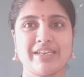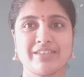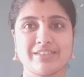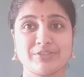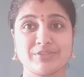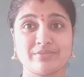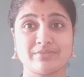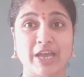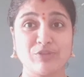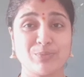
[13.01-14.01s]
And
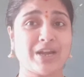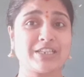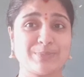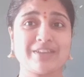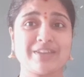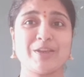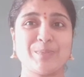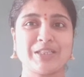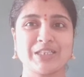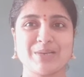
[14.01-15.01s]
have you
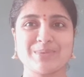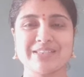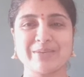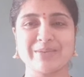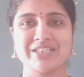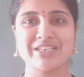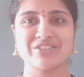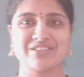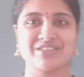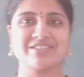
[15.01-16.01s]
participated in Batkama
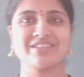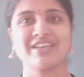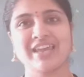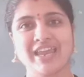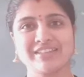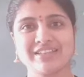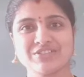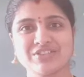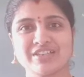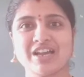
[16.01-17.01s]
celebrations
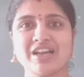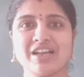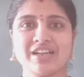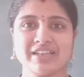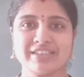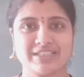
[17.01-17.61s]
and Dasra?